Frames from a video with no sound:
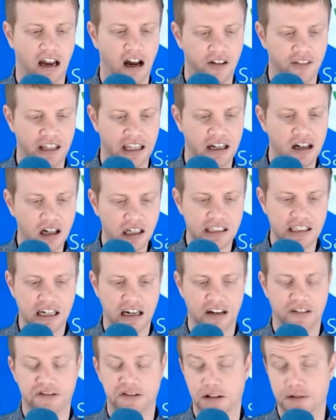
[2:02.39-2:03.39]
on the
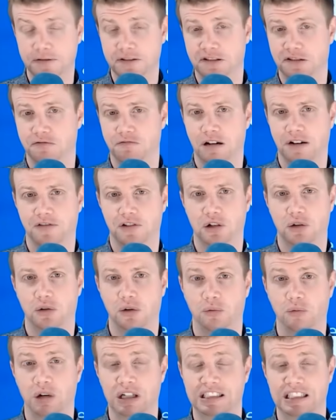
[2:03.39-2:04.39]
content and services revenue,
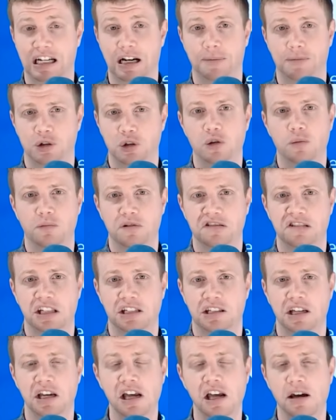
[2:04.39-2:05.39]
it was up
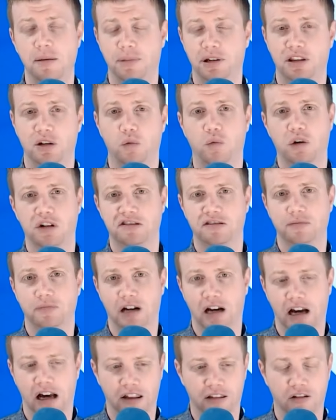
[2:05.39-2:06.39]
2%, but there were some
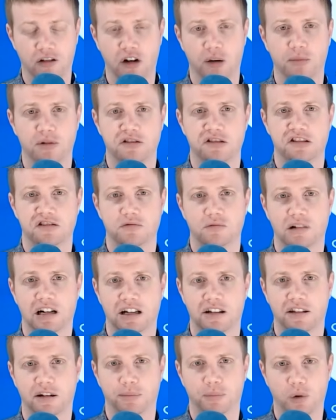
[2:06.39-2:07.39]
other numbers as
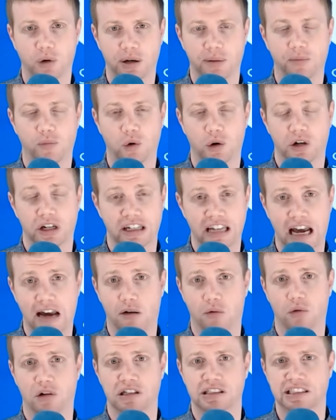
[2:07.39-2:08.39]
well that pointed more
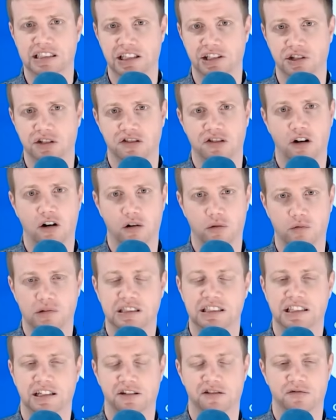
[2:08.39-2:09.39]
downwards, such as hardware
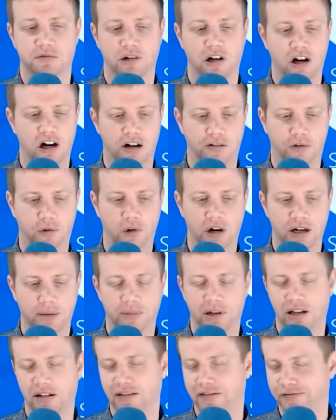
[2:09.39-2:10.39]
sales were off quite a
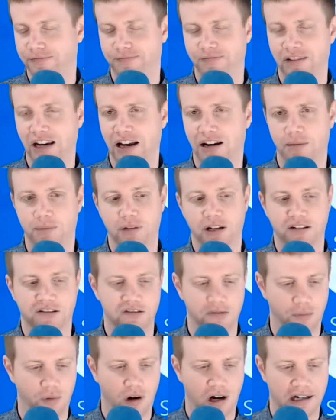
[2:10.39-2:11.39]
bit not a big
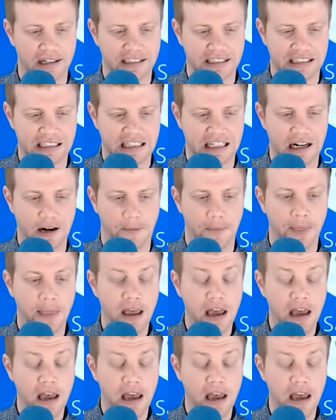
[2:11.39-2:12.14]
surprise there.